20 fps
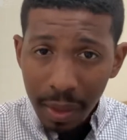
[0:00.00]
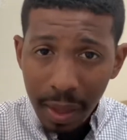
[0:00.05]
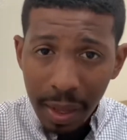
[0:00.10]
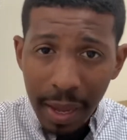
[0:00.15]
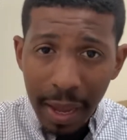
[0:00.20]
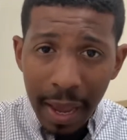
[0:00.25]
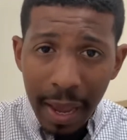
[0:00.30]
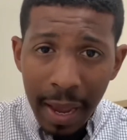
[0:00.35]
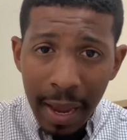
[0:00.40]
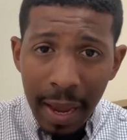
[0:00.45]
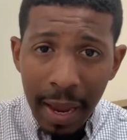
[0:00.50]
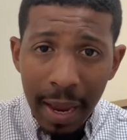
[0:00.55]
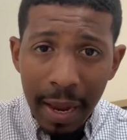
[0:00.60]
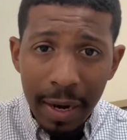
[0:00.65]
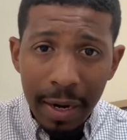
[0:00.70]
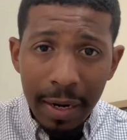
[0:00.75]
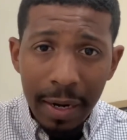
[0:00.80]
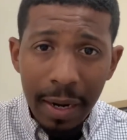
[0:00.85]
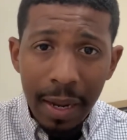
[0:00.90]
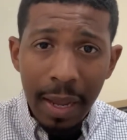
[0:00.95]

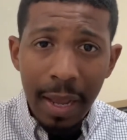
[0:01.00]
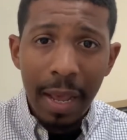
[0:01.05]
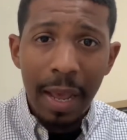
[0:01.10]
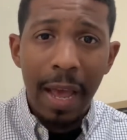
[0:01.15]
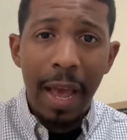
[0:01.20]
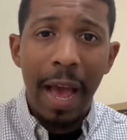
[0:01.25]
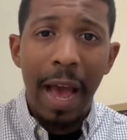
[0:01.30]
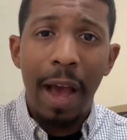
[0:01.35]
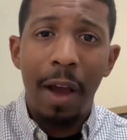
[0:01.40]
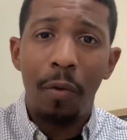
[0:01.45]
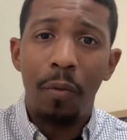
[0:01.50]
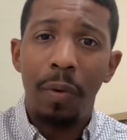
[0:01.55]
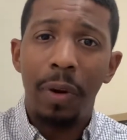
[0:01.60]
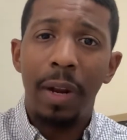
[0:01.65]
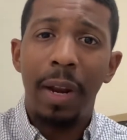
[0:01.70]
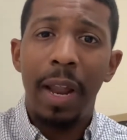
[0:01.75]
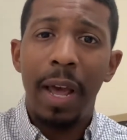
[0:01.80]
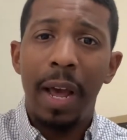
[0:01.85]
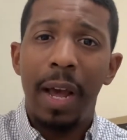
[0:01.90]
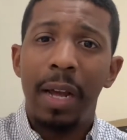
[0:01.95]
And I
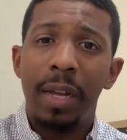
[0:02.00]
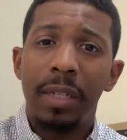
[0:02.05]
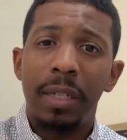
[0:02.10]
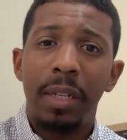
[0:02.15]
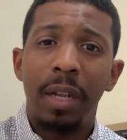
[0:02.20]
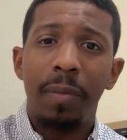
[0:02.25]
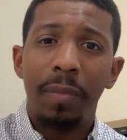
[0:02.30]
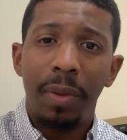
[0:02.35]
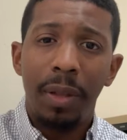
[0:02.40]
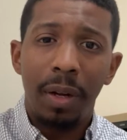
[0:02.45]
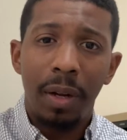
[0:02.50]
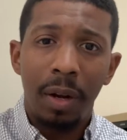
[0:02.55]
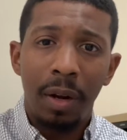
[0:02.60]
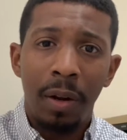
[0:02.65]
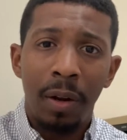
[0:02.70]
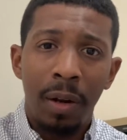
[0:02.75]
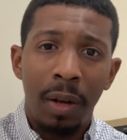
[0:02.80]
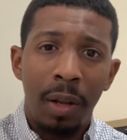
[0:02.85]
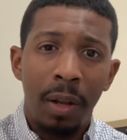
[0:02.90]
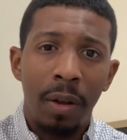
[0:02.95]
realized something
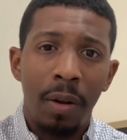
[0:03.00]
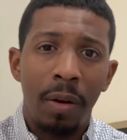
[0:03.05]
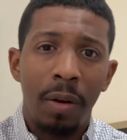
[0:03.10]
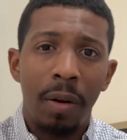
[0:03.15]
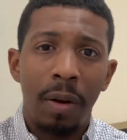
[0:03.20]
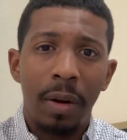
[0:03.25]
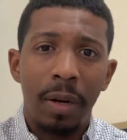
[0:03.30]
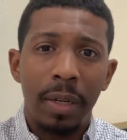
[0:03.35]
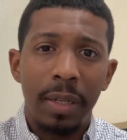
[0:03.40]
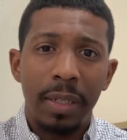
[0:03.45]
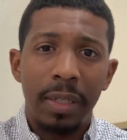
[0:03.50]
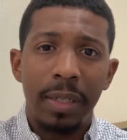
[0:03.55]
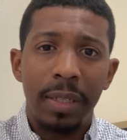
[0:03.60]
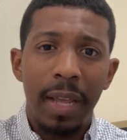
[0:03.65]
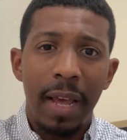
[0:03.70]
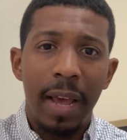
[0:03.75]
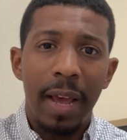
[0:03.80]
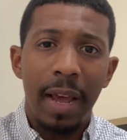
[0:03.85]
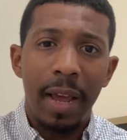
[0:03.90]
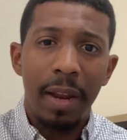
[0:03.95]
early on is
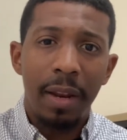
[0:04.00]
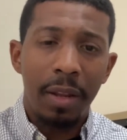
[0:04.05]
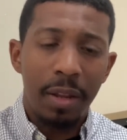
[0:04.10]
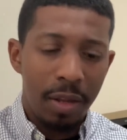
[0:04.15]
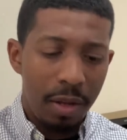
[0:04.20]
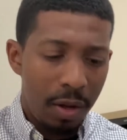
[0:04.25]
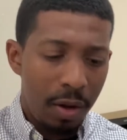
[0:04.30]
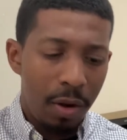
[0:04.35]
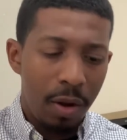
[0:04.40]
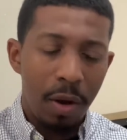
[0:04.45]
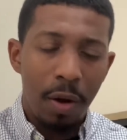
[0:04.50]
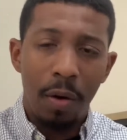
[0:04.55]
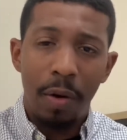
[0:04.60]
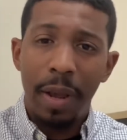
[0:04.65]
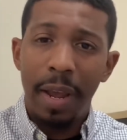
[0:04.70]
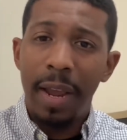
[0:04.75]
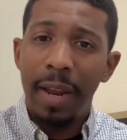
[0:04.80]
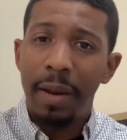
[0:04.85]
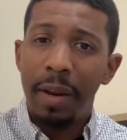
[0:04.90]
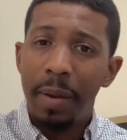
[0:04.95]
that,
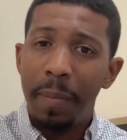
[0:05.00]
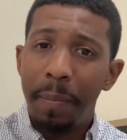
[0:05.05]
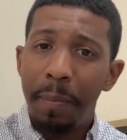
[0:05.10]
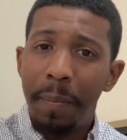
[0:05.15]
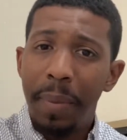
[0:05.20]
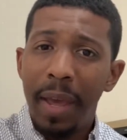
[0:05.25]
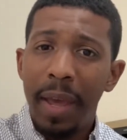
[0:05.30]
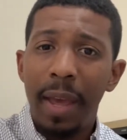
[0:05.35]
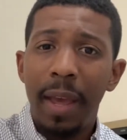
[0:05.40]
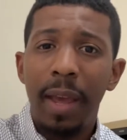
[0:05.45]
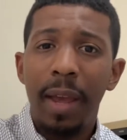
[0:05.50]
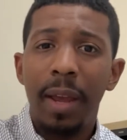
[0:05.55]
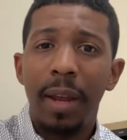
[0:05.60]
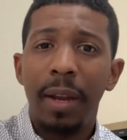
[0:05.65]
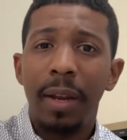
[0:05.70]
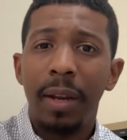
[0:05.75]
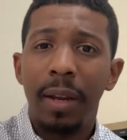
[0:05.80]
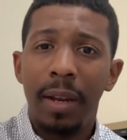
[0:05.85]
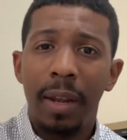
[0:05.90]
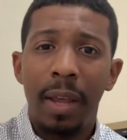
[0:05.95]
in the
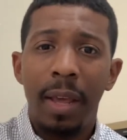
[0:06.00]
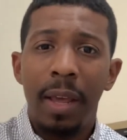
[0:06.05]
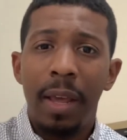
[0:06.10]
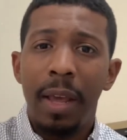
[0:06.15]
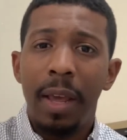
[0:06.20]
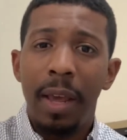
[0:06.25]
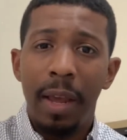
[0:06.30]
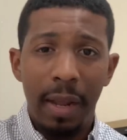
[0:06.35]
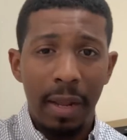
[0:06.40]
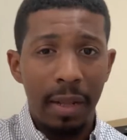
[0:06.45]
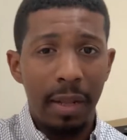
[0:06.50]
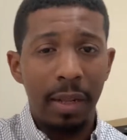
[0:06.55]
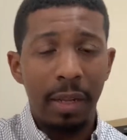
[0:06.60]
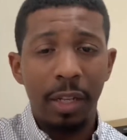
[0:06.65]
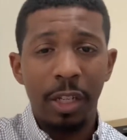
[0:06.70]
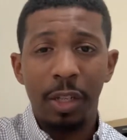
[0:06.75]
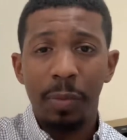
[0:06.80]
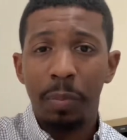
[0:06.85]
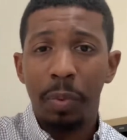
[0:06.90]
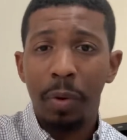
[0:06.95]
band and
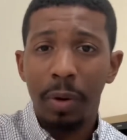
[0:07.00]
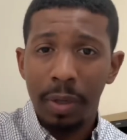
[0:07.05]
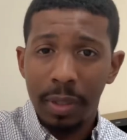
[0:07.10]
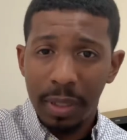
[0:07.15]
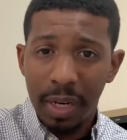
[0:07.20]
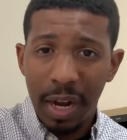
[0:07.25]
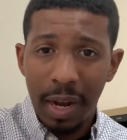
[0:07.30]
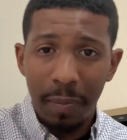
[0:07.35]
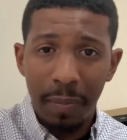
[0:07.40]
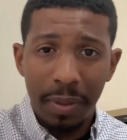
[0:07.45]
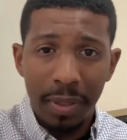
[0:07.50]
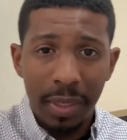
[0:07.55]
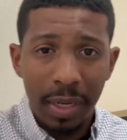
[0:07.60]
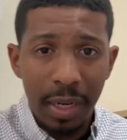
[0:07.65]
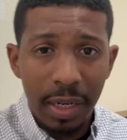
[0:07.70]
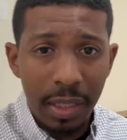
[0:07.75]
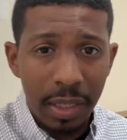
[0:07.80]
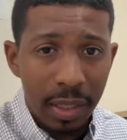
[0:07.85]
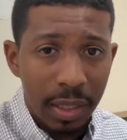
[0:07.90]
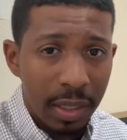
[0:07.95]
these sports
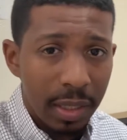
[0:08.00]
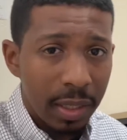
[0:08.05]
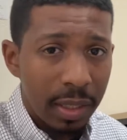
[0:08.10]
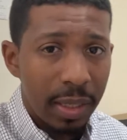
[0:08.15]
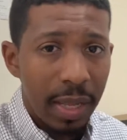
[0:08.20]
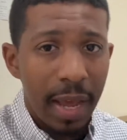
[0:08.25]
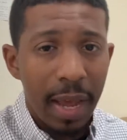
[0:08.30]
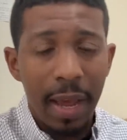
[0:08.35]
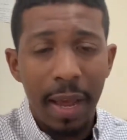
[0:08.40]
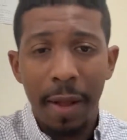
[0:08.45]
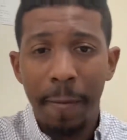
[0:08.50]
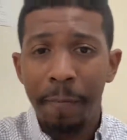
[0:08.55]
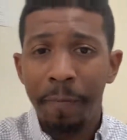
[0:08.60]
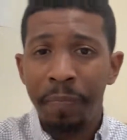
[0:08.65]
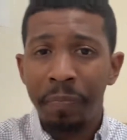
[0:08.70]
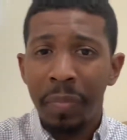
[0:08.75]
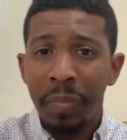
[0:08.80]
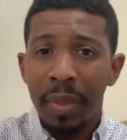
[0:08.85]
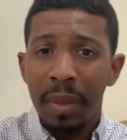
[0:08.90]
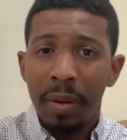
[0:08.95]
competitions, that
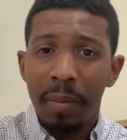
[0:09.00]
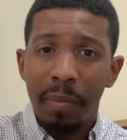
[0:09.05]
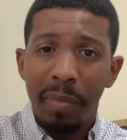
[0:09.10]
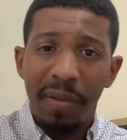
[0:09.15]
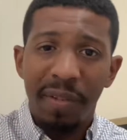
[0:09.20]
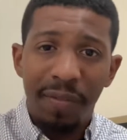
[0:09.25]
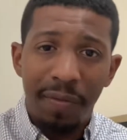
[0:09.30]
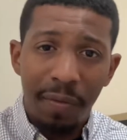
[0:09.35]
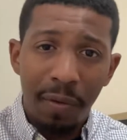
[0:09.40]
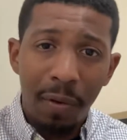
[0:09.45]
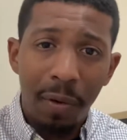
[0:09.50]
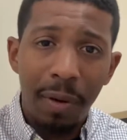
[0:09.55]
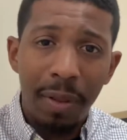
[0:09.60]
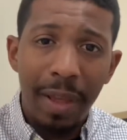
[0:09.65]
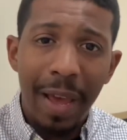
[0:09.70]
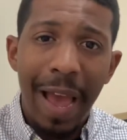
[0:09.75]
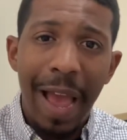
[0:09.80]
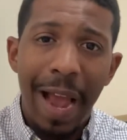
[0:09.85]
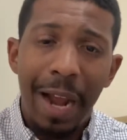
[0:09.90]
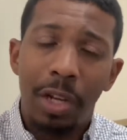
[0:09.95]
before
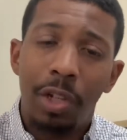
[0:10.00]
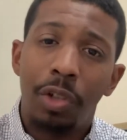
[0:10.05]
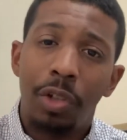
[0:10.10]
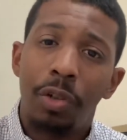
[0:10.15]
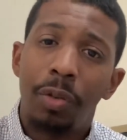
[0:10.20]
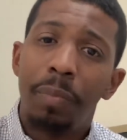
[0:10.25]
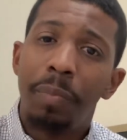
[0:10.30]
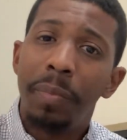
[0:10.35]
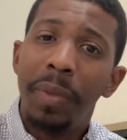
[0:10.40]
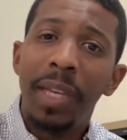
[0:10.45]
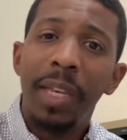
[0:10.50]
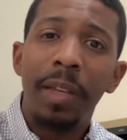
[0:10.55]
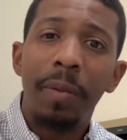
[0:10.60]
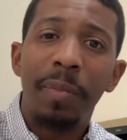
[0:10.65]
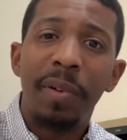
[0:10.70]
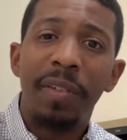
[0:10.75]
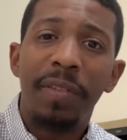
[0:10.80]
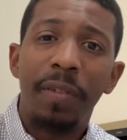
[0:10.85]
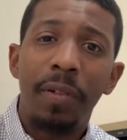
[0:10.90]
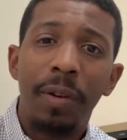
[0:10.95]
the actual meet,
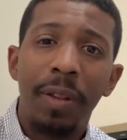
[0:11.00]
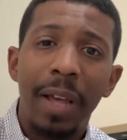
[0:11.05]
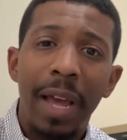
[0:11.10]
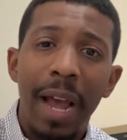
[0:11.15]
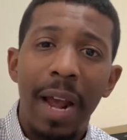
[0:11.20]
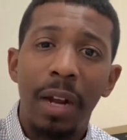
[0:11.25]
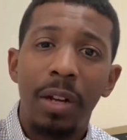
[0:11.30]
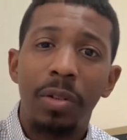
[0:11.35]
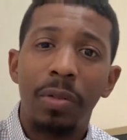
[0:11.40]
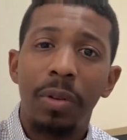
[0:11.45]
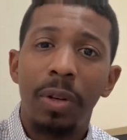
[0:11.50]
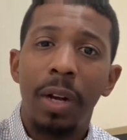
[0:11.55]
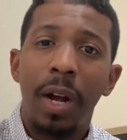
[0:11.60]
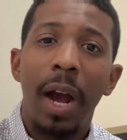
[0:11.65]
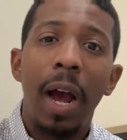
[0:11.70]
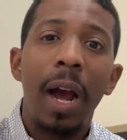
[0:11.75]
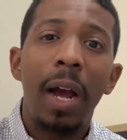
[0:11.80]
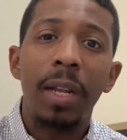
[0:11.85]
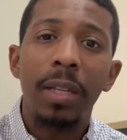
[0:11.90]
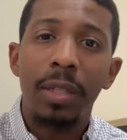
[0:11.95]
before the actual
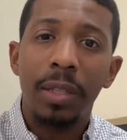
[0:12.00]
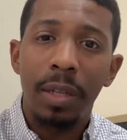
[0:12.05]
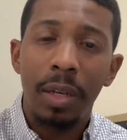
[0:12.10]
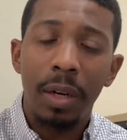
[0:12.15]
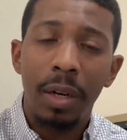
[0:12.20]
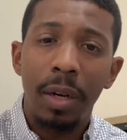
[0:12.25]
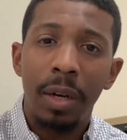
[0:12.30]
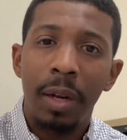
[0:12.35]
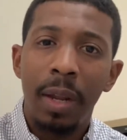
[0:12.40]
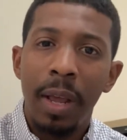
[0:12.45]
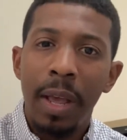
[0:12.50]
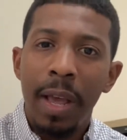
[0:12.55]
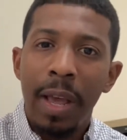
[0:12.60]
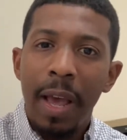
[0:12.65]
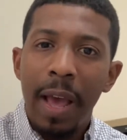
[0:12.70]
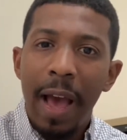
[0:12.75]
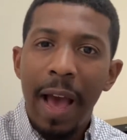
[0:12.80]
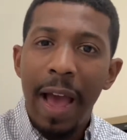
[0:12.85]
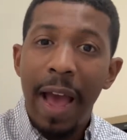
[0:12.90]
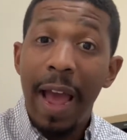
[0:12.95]
concert,
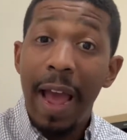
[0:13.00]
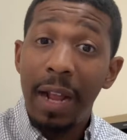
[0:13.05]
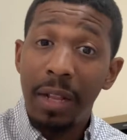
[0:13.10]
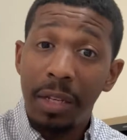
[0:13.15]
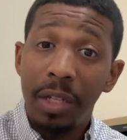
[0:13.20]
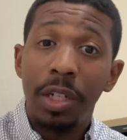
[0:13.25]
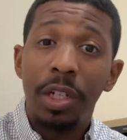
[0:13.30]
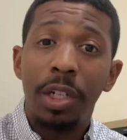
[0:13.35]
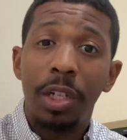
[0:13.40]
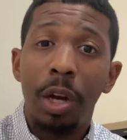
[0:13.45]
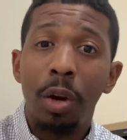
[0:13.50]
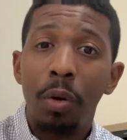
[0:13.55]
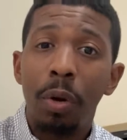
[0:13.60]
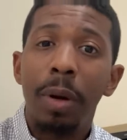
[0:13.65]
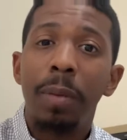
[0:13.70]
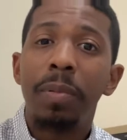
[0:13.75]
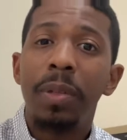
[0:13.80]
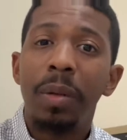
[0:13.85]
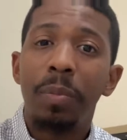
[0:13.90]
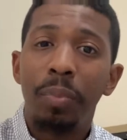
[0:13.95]
I had to show
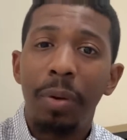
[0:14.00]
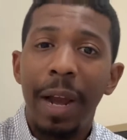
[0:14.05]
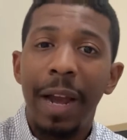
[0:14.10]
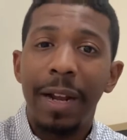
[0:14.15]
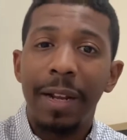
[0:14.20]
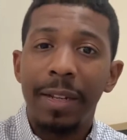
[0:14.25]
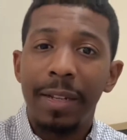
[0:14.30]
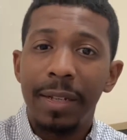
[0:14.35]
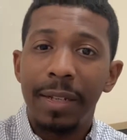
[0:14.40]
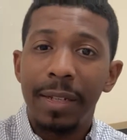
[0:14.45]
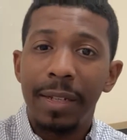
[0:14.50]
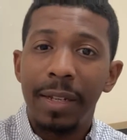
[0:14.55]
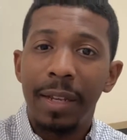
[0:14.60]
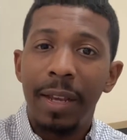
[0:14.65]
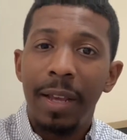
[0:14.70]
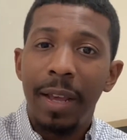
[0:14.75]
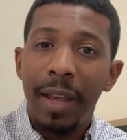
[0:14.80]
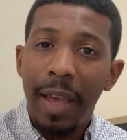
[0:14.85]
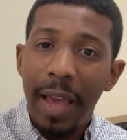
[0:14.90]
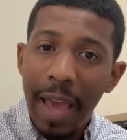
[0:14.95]
up to practice
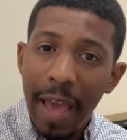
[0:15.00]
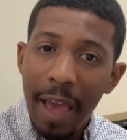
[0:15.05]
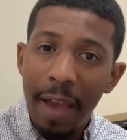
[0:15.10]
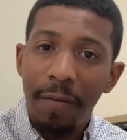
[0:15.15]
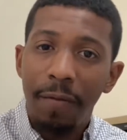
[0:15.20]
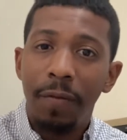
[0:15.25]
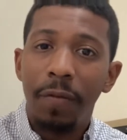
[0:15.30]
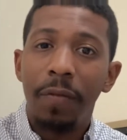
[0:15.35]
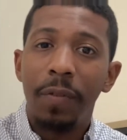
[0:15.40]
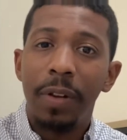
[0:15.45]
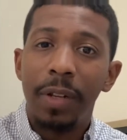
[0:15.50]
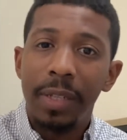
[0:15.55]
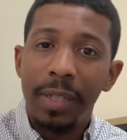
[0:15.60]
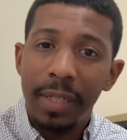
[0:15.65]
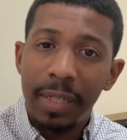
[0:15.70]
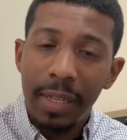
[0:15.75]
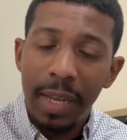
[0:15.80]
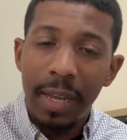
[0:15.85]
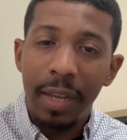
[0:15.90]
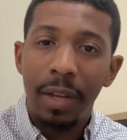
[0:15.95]
every
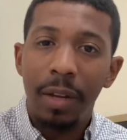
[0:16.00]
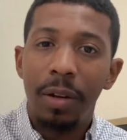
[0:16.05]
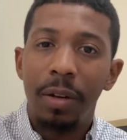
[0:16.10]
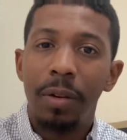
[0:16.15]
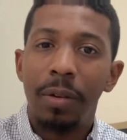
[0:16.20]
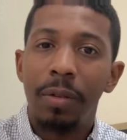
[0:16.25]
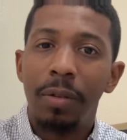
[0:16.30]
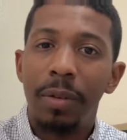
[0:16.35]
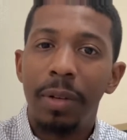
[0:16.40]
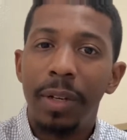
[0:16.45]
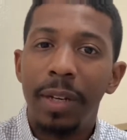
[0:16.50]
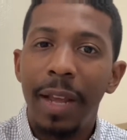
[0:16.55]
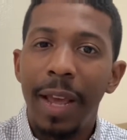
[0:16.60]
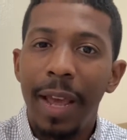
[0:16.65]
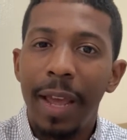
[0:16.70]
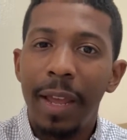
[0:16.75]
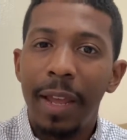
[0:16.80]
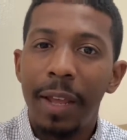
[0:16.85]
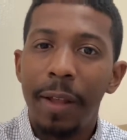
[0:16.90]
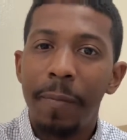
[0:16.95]
single
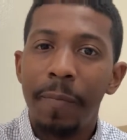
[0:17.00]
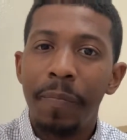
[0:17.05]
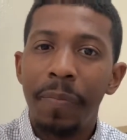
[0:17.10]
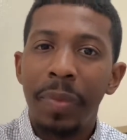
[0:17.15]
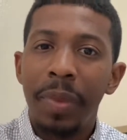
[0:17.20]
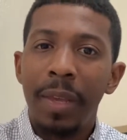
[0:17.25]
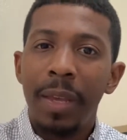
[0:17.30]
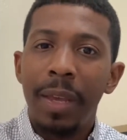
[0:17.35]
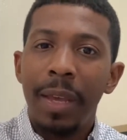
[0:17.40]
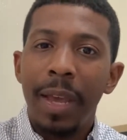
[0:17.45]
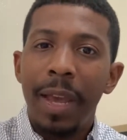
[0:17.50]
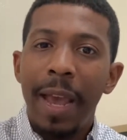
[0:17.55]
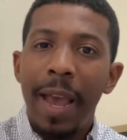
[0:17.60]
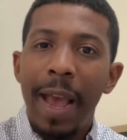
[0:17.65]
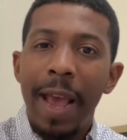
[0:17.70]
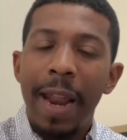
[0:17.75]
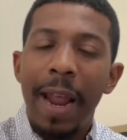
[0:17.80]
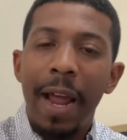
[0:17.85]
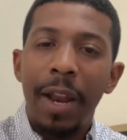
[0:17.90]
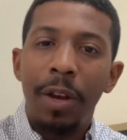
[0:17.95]
day.
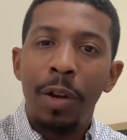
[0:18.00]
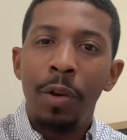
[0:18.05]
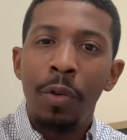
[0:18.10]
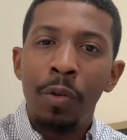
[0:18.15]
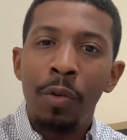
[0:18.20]
And I knew